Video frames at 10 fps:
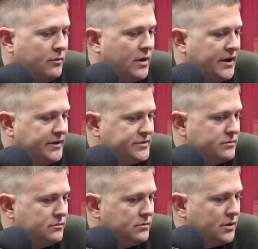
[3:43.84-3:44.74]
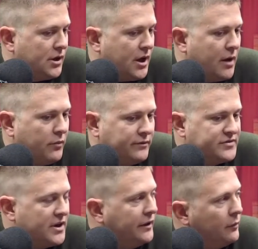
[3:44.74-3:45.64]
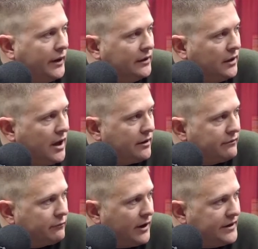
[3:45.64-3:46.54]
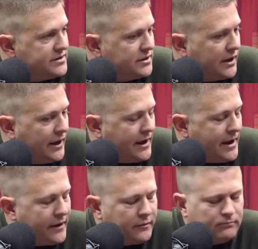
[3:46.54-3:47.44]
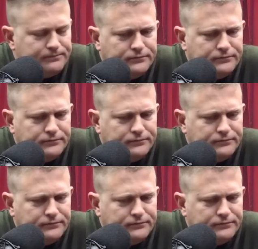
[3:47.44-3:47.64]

otherwise, I would have signed away a lot of rights that I had